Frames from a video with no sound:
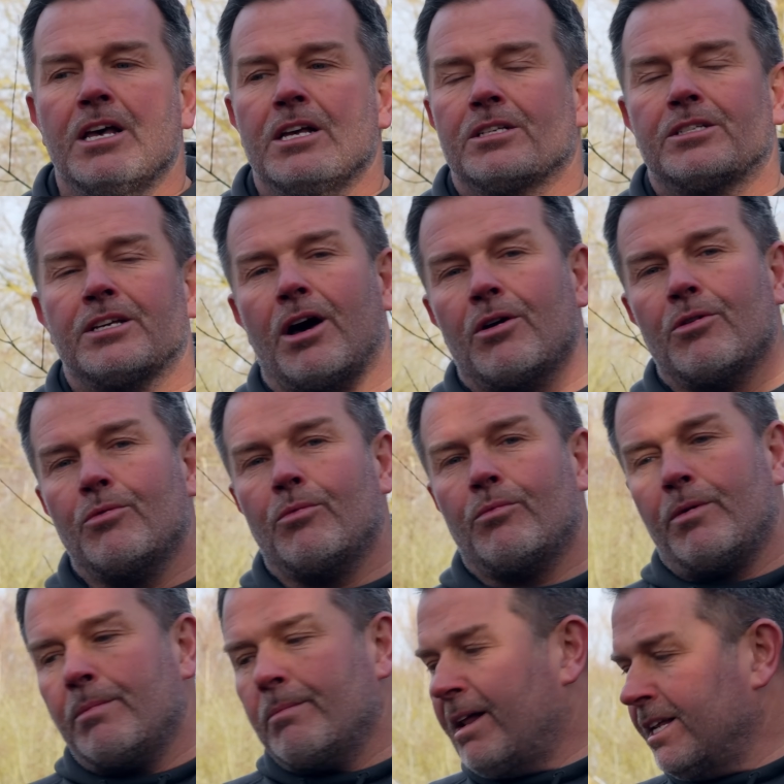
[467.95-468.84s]
So
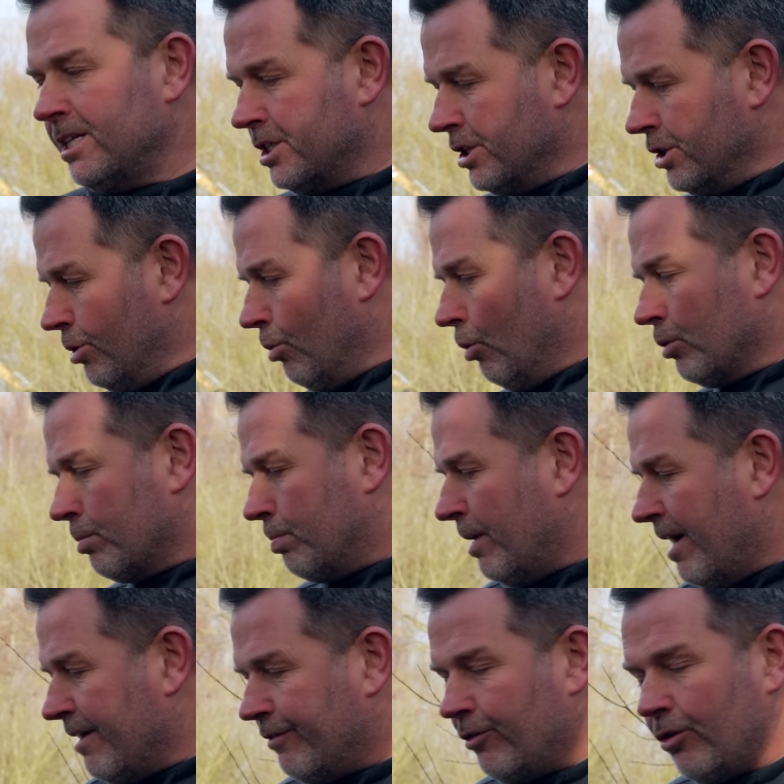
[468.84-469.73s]
we managed to do all the
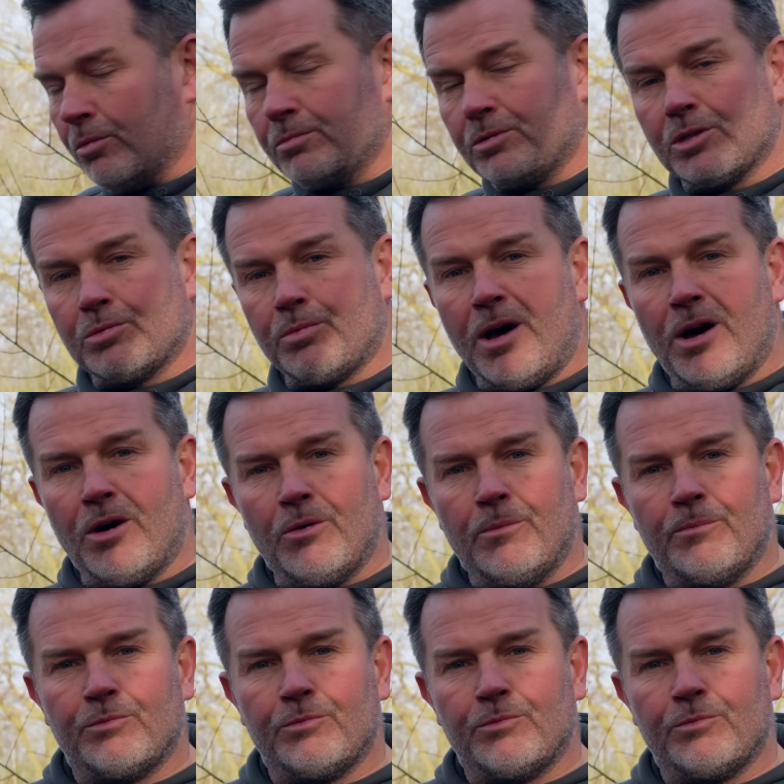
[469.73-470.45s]
platforms as well,